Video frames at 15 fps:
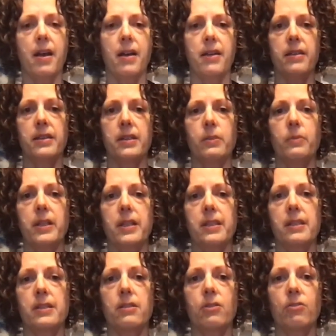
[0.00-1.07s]
this one
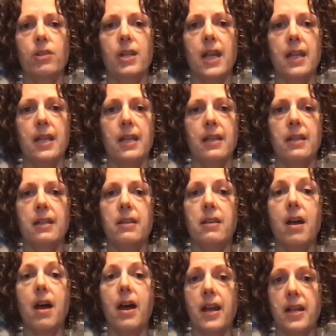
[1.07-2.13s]
is created
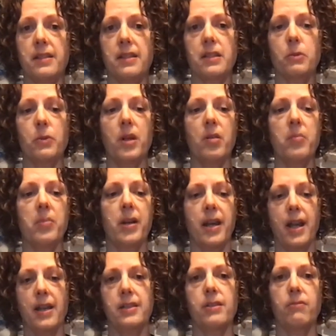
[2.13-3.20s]
not as a square, but
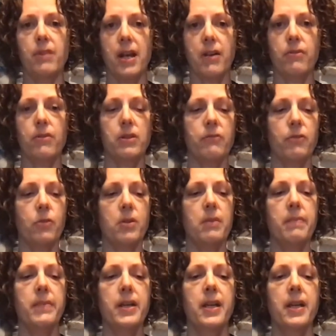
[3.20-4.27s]
as a round
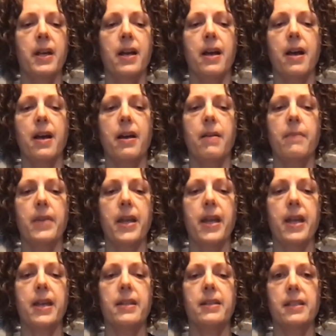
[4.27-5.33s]
form.
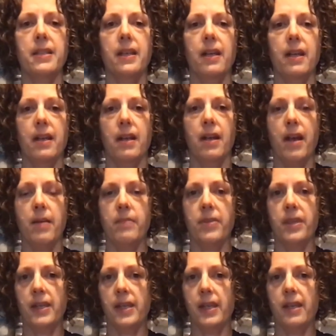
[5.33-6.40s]
And I'm
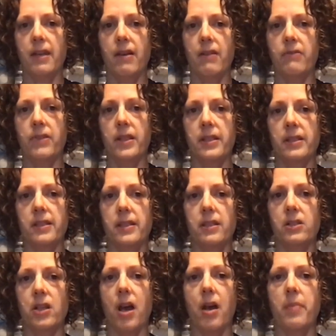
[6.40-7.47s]
thinking of this
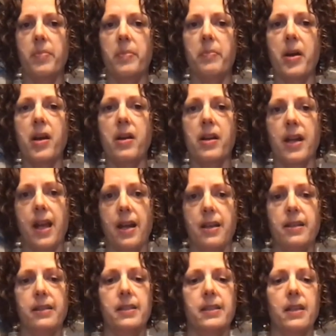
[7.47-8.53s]
top part
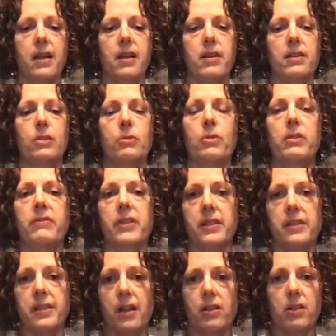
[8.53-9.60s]
as sort of a
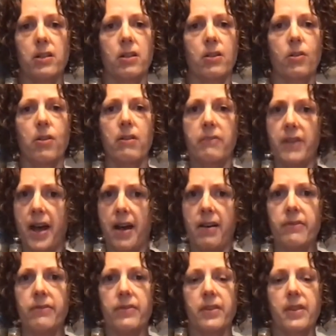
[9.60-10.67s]
sucker or a
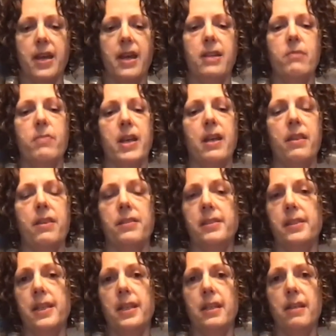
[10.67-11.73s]
valve that you might
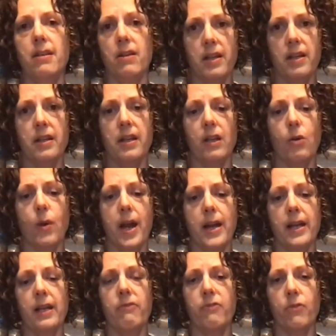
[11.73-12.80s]
see on an
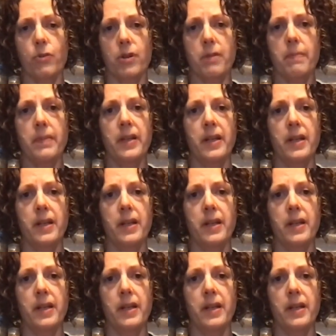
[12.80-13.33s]
aquatic form.